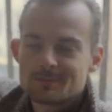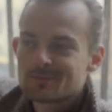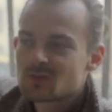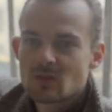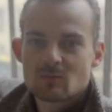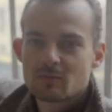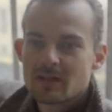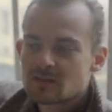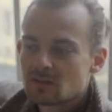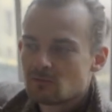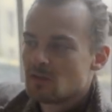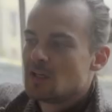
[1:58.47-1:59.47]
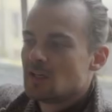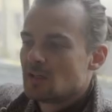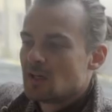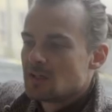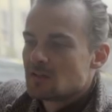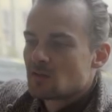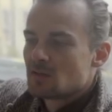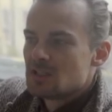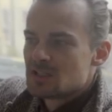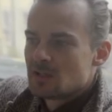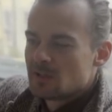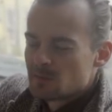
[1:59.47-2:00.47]
So I'm basically reading light three
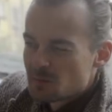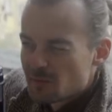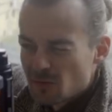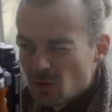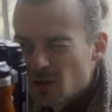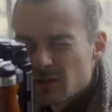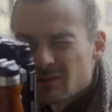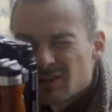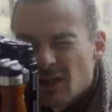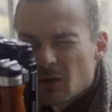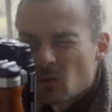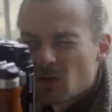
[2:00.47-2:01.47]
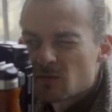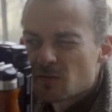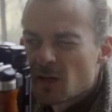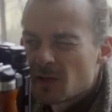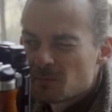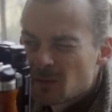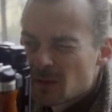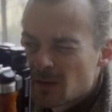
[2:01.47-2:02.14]
times before I even take one frame.